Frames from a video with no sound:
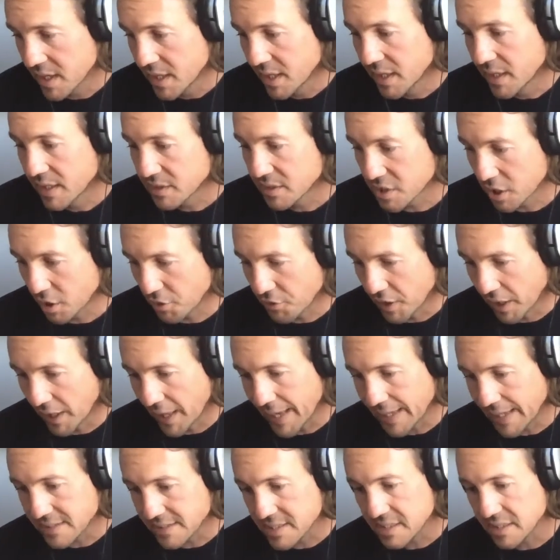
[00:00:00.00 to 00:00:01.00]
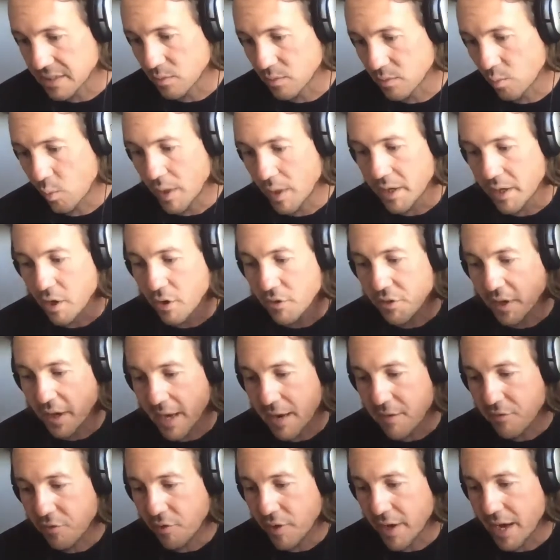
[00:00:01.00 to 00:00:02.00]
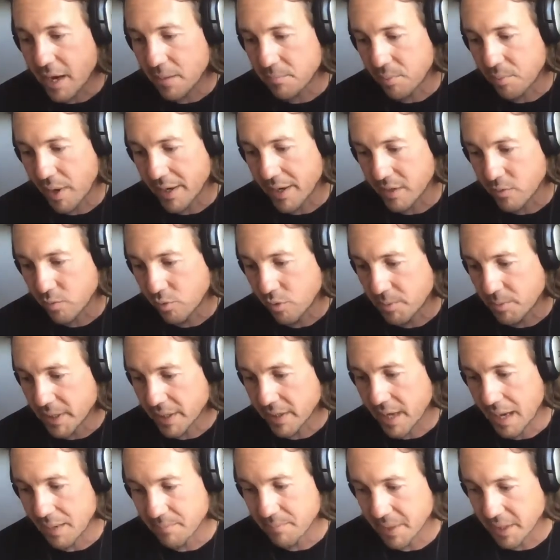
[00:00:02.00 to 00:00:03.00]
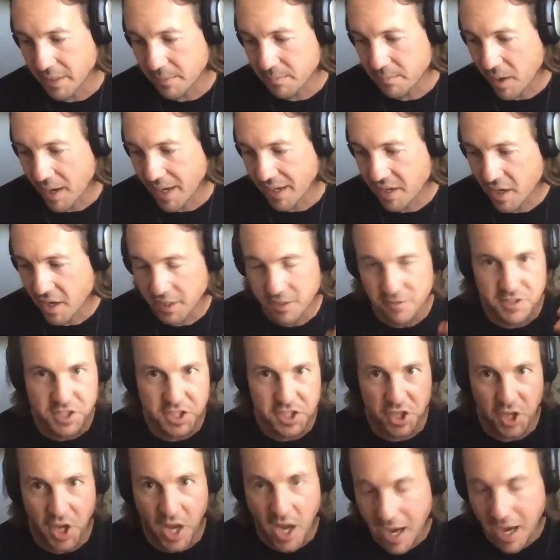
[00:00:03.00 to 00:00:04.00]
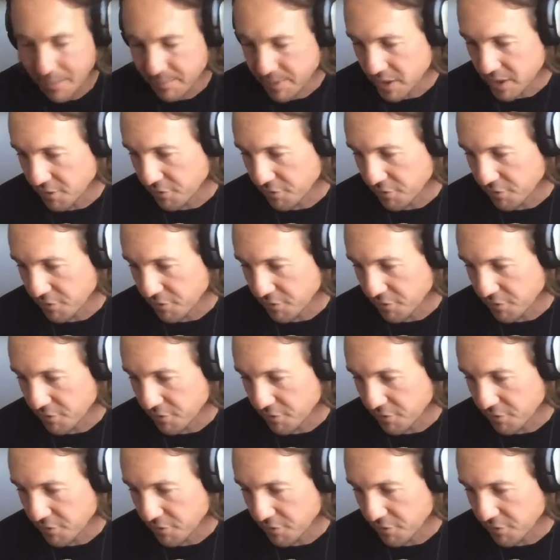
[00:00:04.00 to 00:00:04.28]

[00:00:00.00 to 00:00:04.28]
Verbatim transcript: told The Lancet We know that every outbreak will be accompanied by a kind of tsunami of